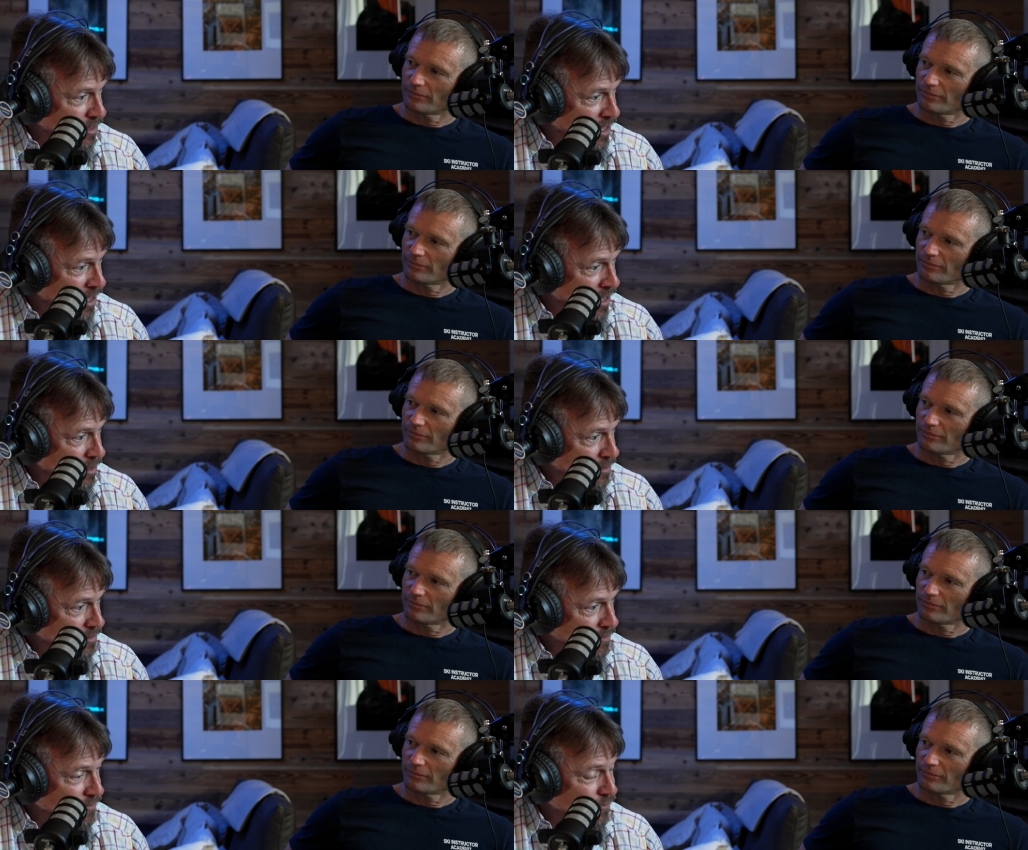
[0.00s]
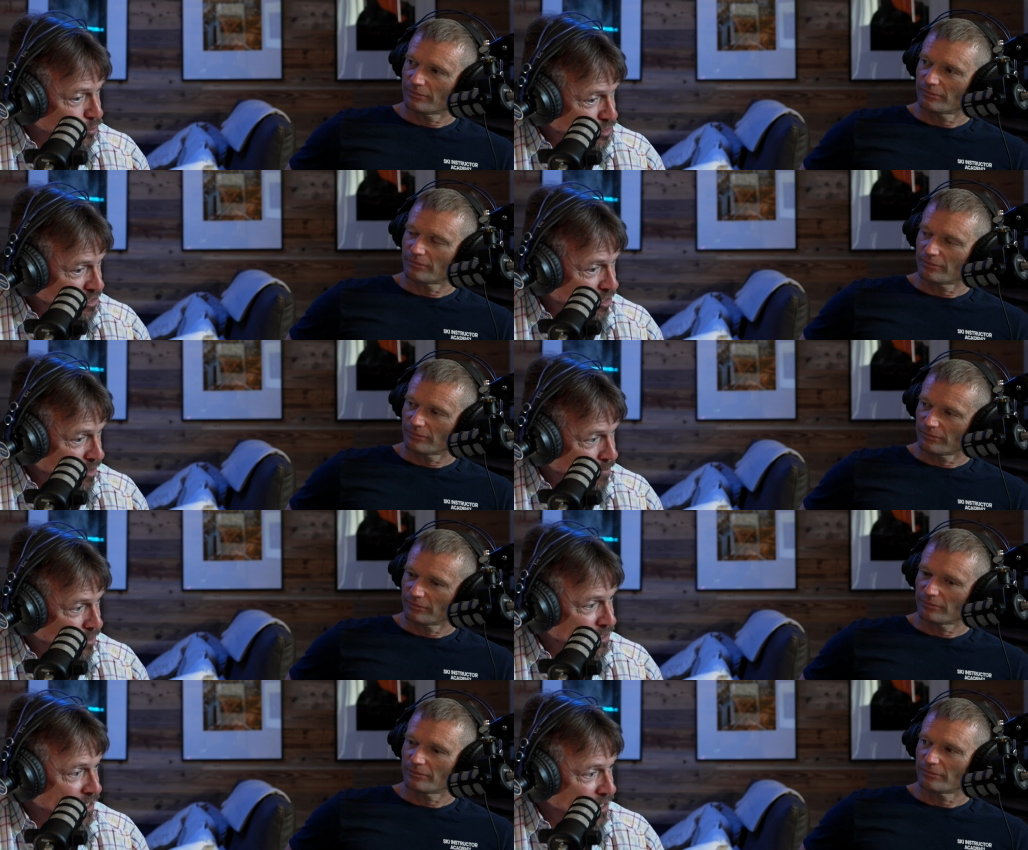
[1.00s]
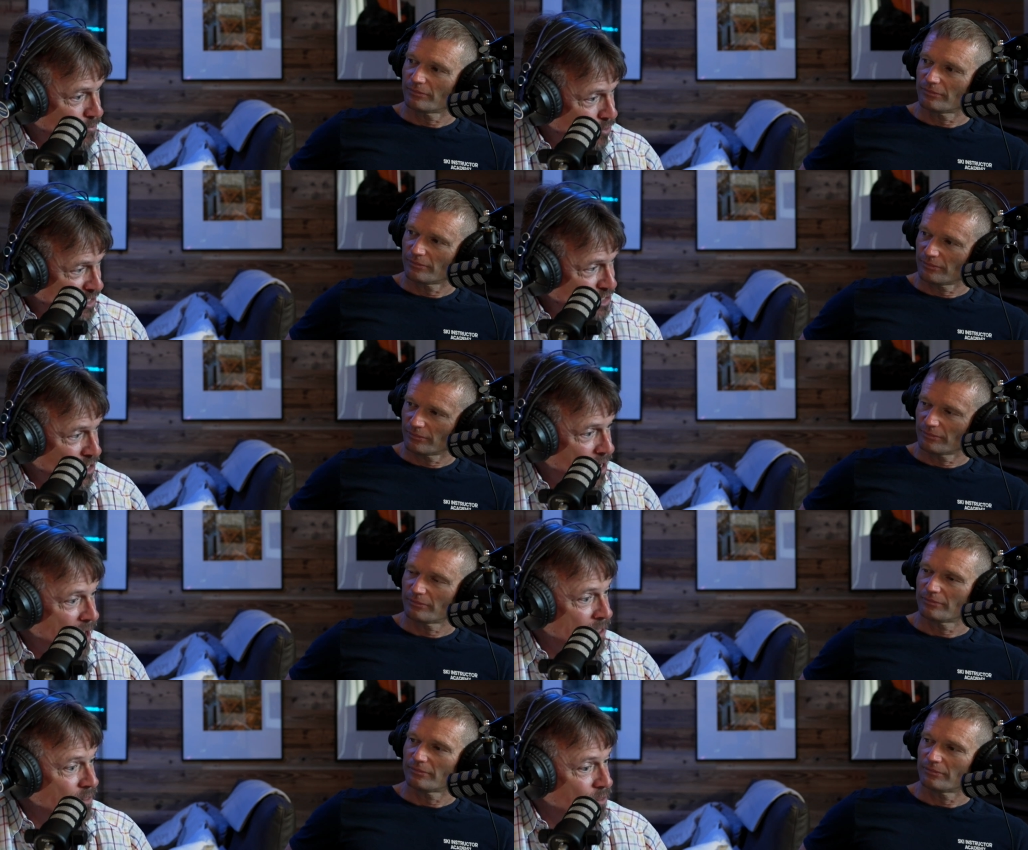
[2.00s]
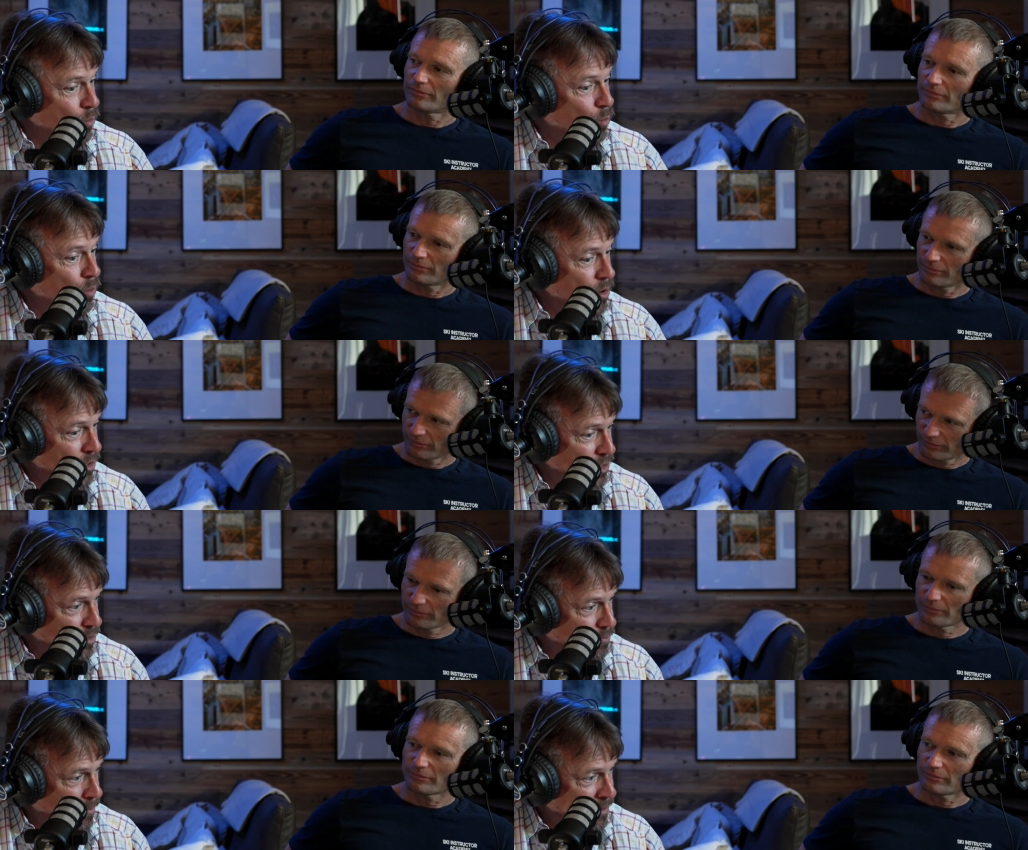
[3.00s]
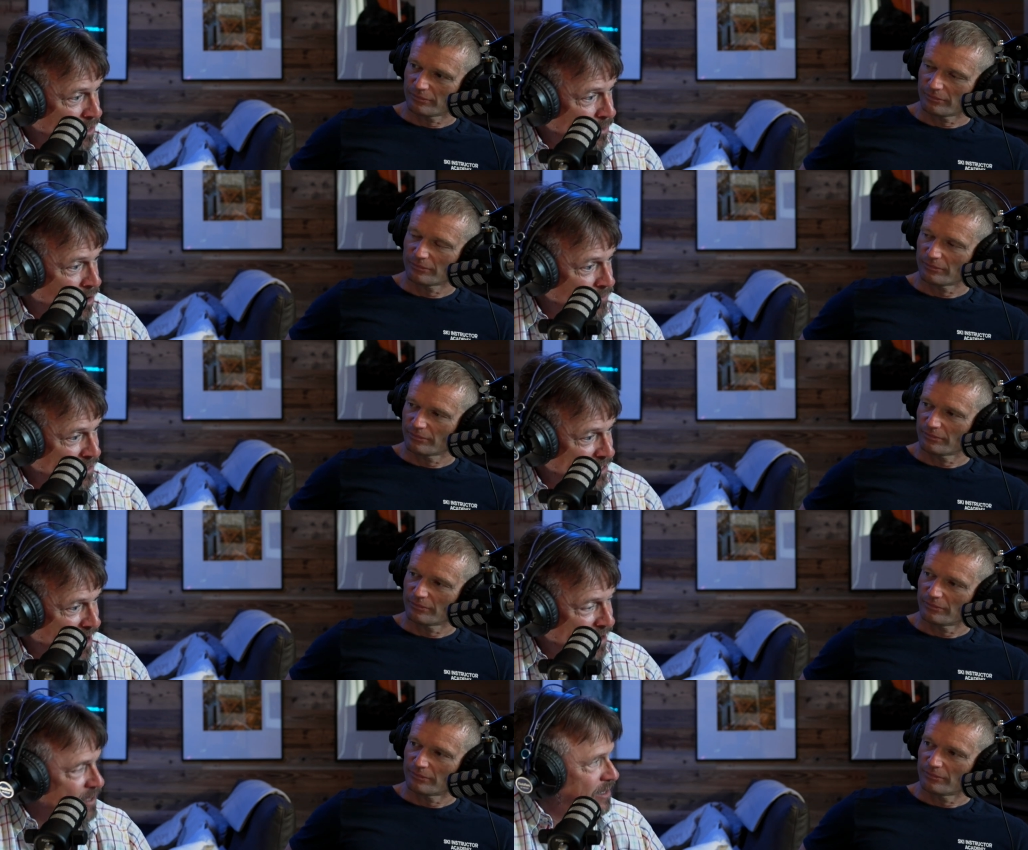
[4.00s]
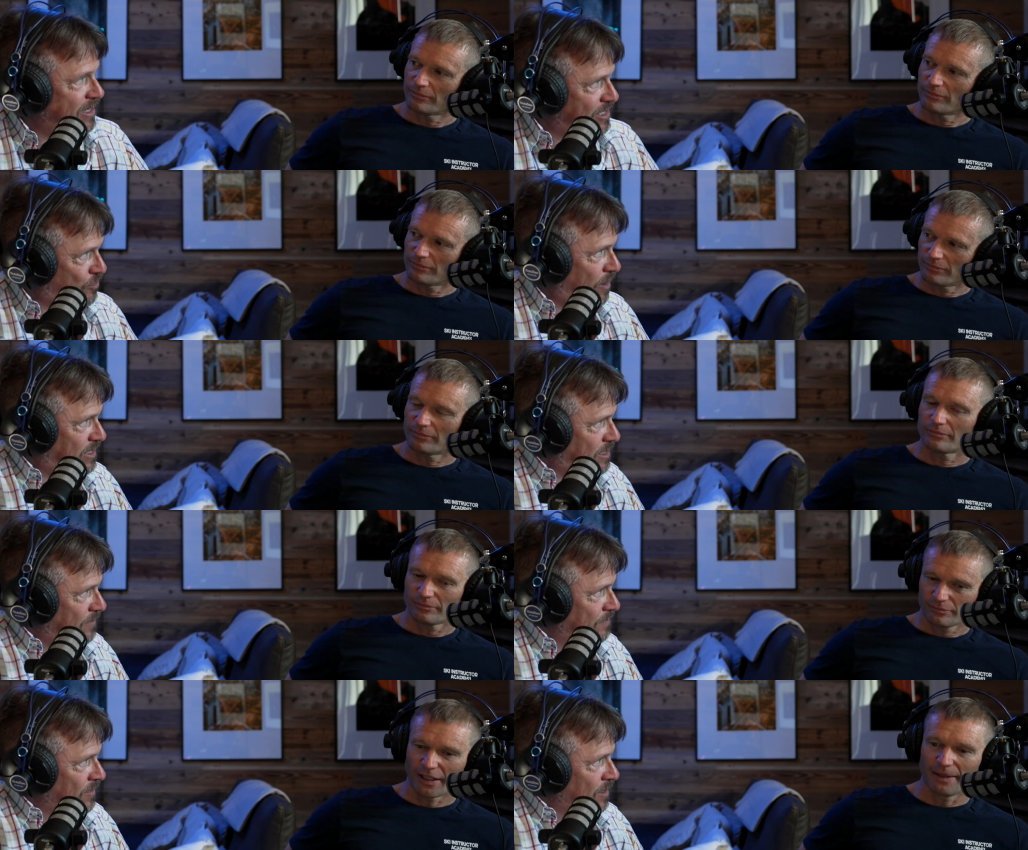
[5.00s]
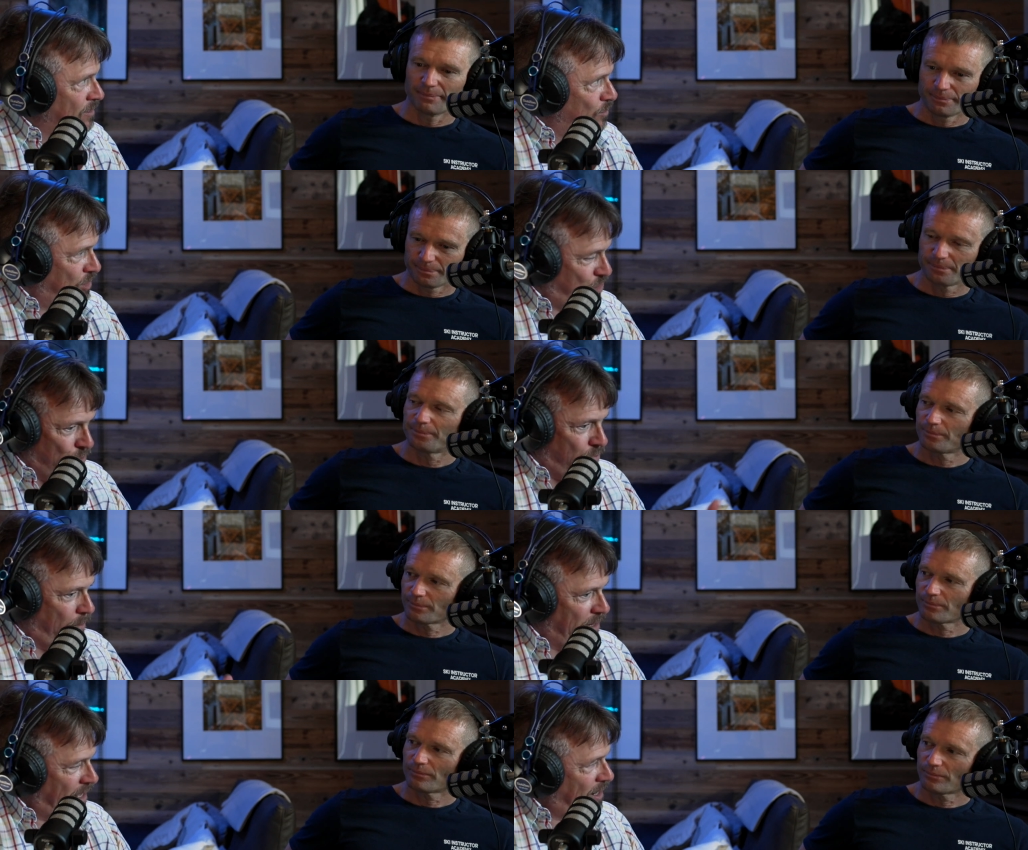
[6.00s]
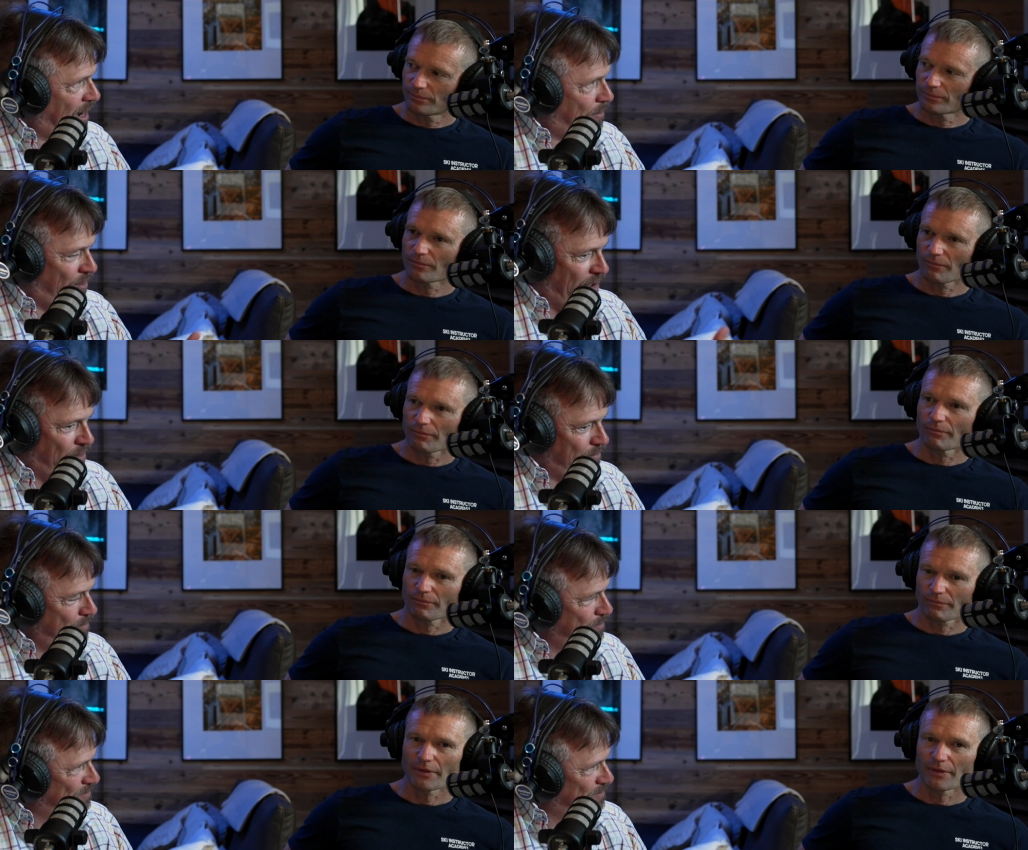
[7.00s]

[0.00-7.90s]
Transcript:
Speaker 1: the forces on the body and the pressure and the work you're probably doing over the day is greater. Yeah. Which you'll probably elaborate on.